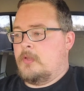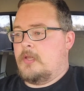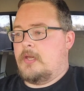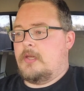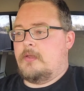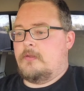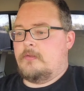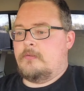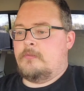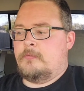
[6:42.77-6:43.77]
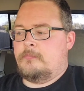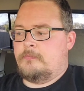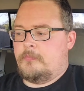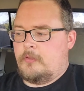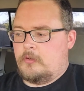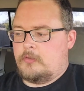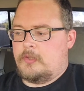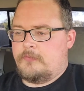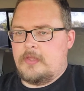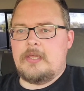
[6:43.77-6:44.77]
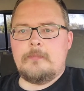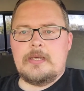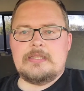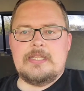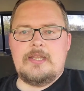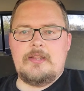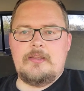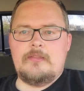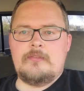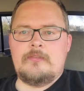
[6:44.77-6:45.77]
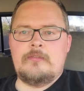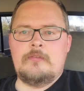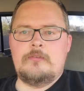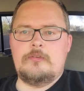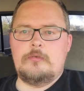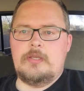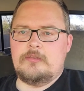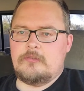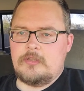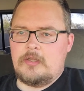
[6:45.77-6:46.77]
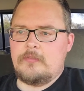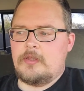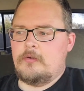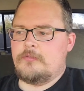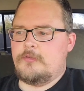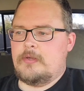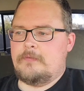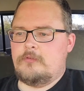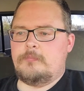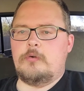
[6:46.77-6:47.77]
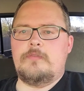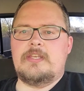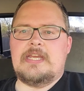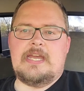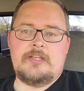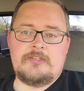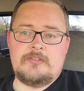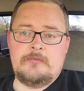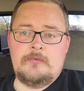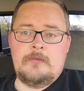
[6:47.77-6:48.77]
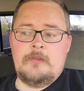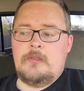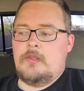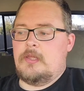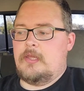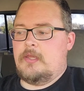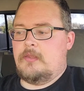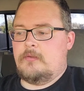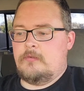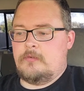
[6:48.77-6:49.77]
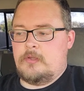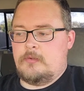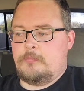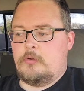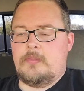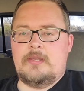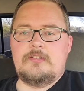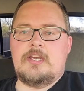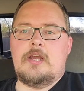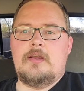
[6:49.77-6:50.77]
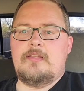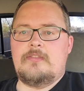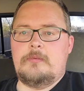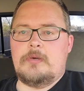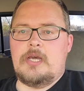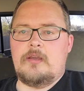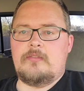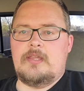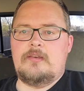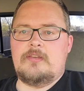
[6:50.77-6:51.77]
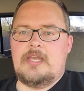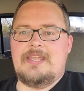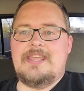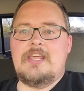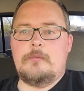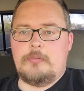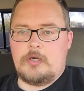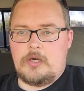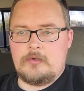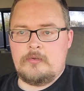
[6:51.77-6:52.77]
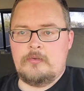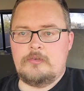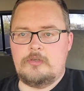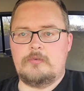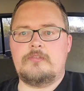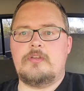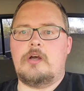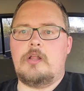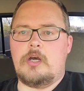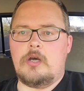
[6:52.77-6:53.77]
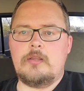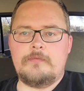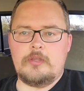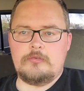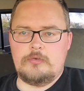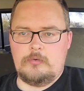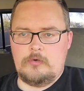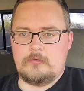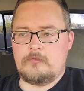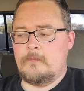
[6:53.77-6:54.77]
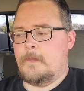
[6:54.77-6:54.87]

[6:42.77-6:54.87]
The only thing about that is, to install those, you have to pull the dash and pull the entire AC box and take it apart to install all of those doors.